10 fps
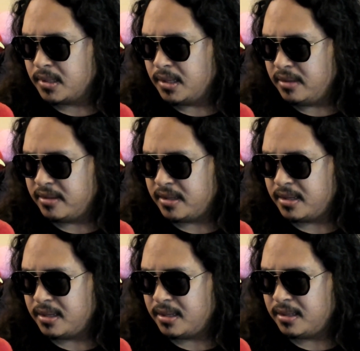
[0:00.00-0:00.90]
And
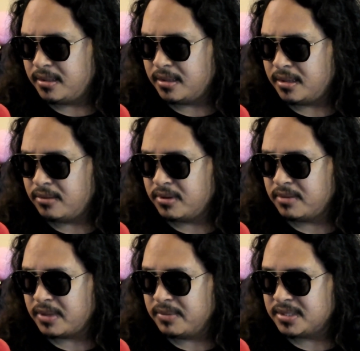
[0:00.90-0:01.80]
then, what
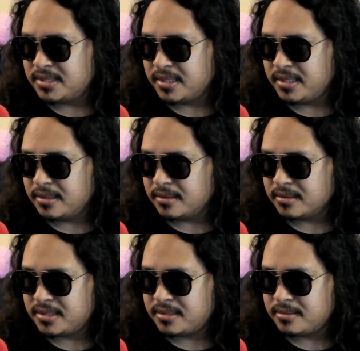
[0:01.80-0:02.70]
am I missing
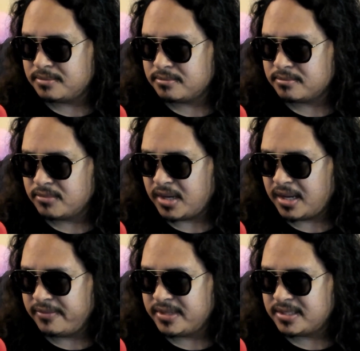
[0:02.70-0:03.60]
here? Well,
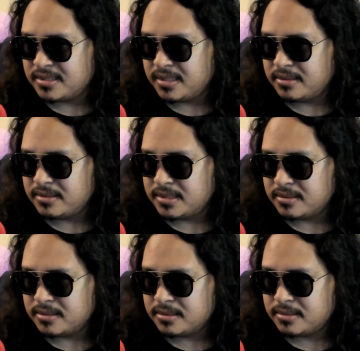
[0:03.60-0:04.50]
obviously, it was a